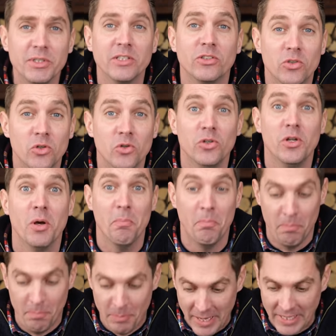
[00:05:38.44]
Into the
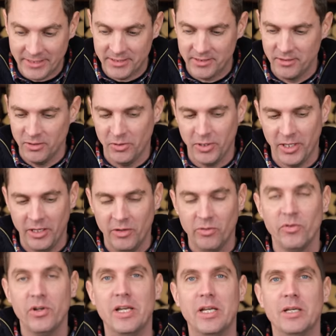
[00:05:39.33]
best
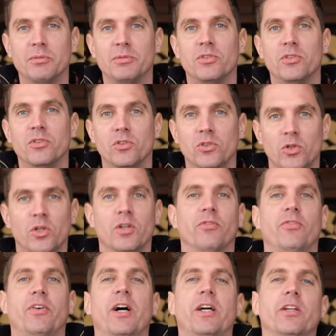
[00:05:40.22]
looking ribs you
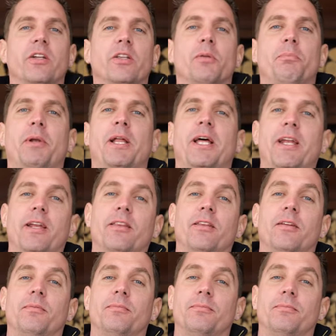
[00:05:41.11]
can find on the planet.